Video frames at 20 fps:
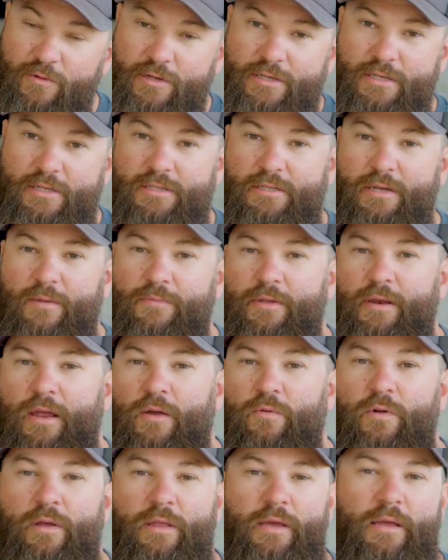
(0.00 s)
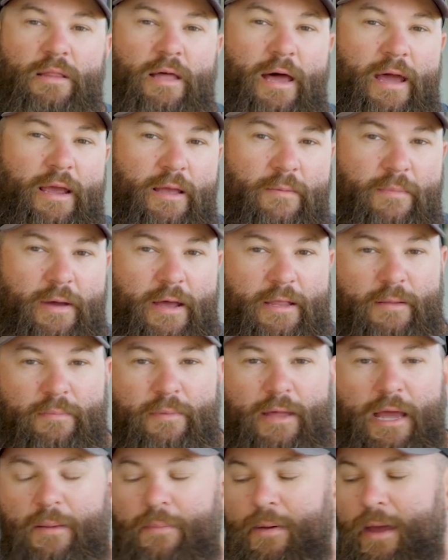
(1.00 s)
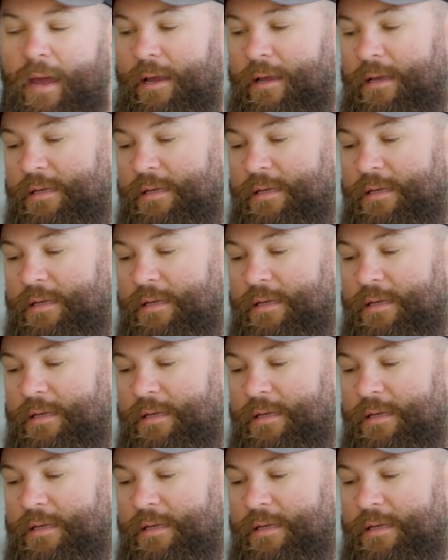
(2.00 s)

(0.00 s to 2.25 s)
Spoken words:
which is something I really like about the BlackPack